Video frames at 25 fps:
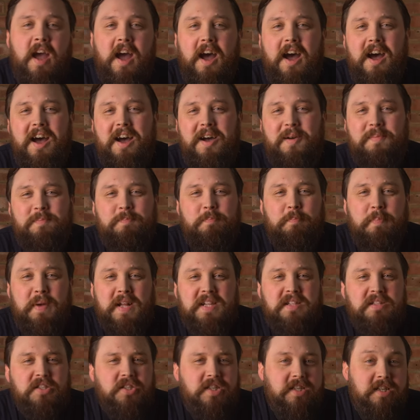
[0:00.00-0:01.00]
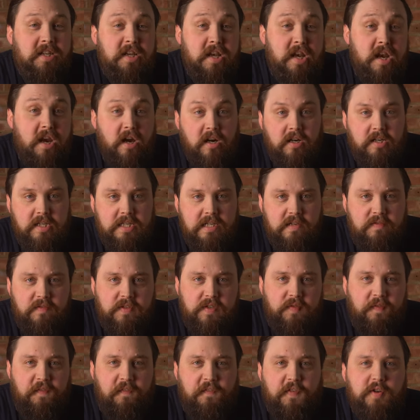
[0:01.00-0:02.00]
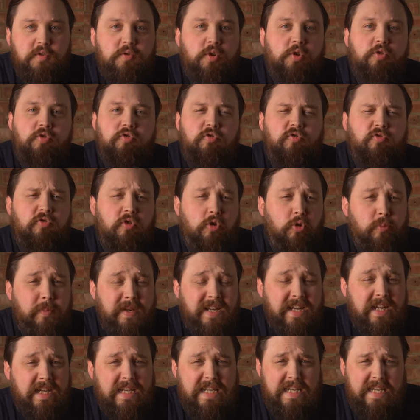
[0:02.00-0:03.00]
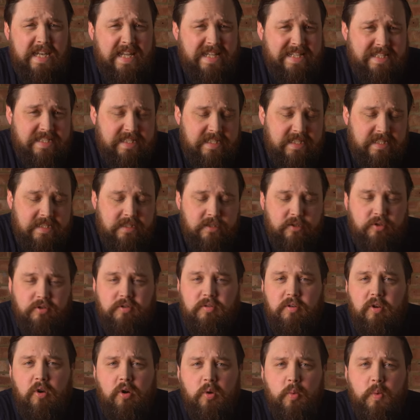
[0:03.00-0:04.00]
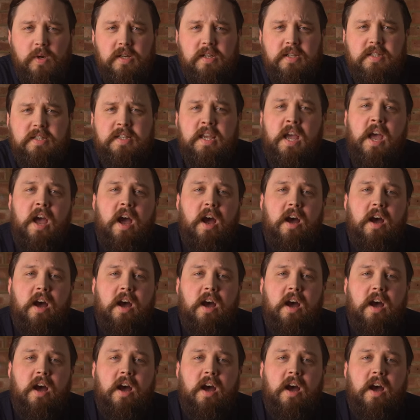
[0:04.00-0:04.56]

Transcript: Belt knives, photochromic lenses, good long words,